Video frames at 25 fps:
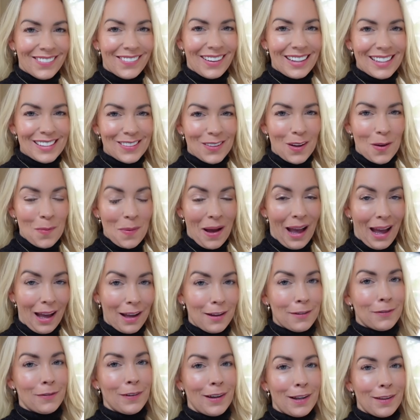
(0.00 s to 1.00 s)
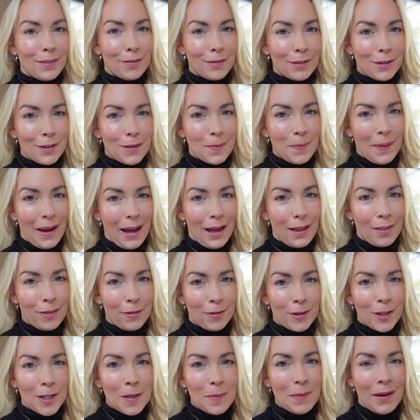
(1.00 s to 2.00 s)
Right, so I'm halfway through the
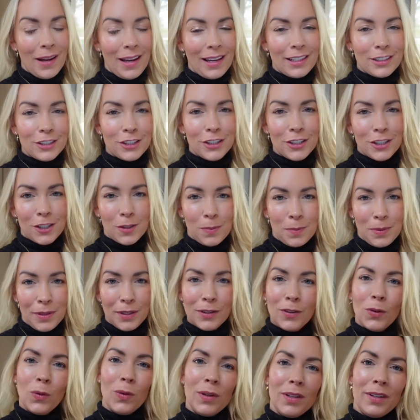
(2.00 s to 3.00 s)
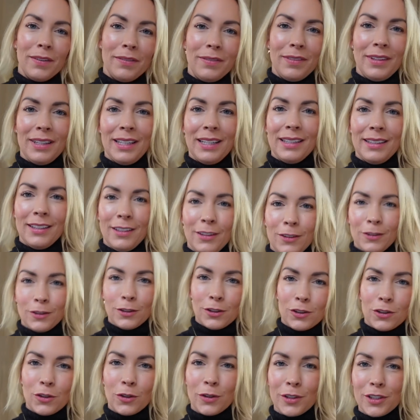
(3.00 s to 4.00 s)
bathroom. I actually just put all of the little
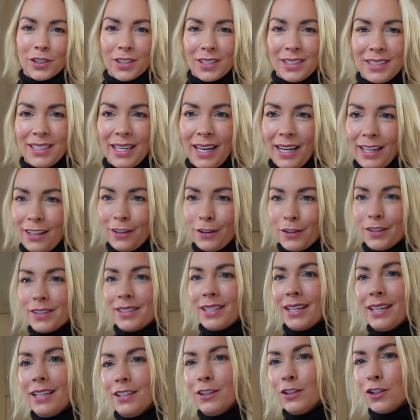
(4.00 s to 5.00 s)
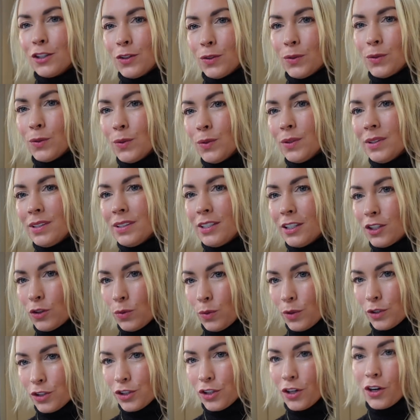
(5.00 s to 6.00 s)
storage containers into the
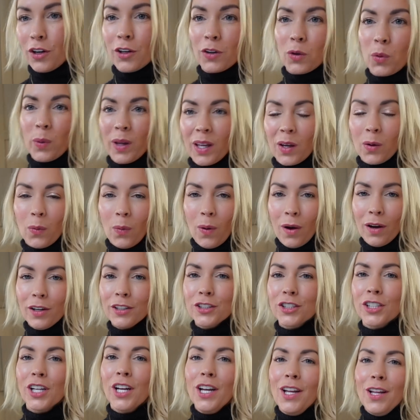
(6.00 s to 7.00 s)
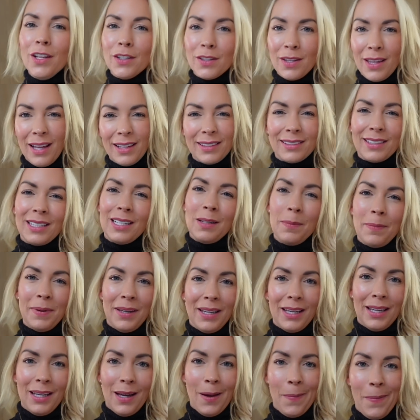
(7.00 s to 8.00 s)
dishwasher on a quick wash. So that's gonna
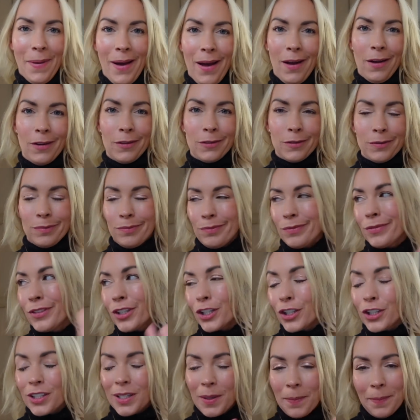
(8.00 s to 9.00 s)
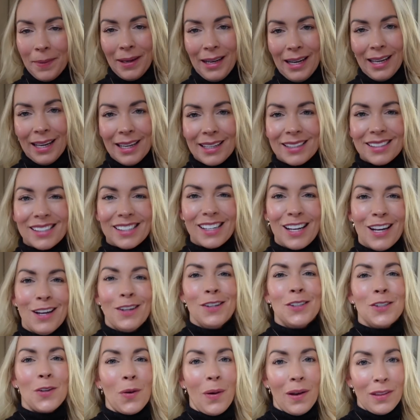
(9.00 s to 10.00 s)
be about 30 minutes.
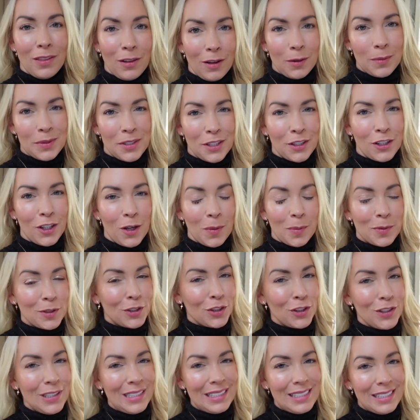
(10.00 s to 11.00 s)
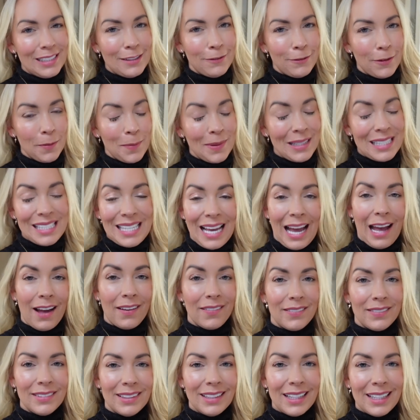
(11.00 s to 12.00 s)
So I thought it was a good opportunity for me to
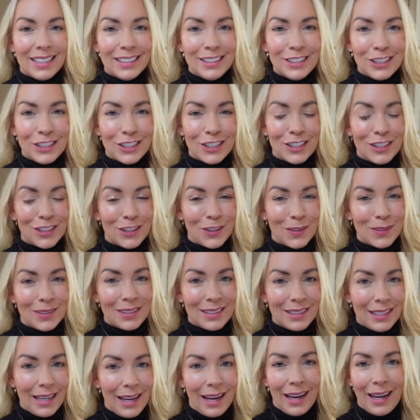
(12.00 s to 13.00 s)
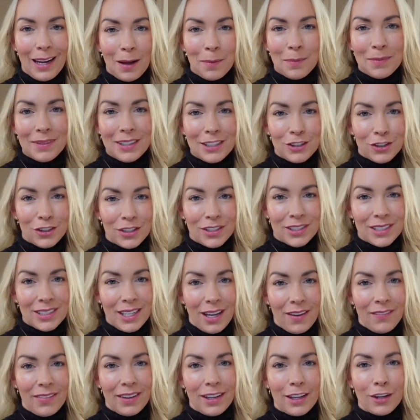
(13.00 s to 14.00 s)
have lunch. So today I'm literally just
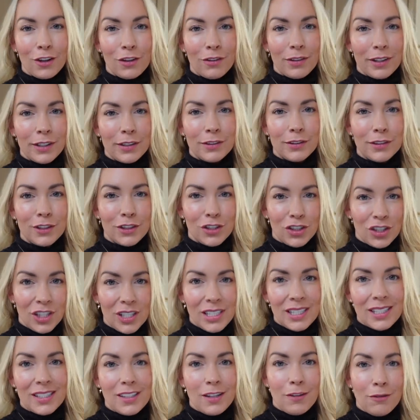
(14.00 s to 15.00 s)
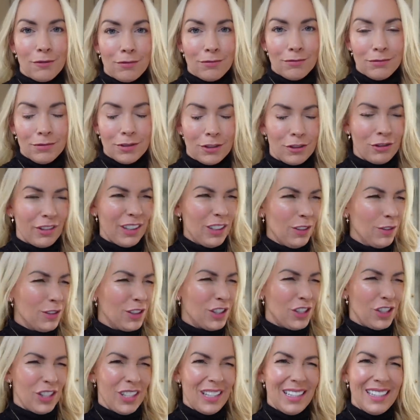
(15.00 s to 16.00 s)
having a grilled cheese. Grilled
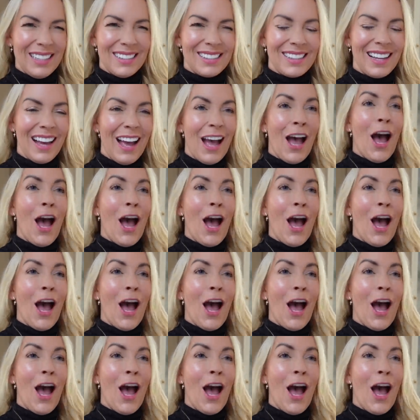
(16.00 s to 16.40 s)
cheese?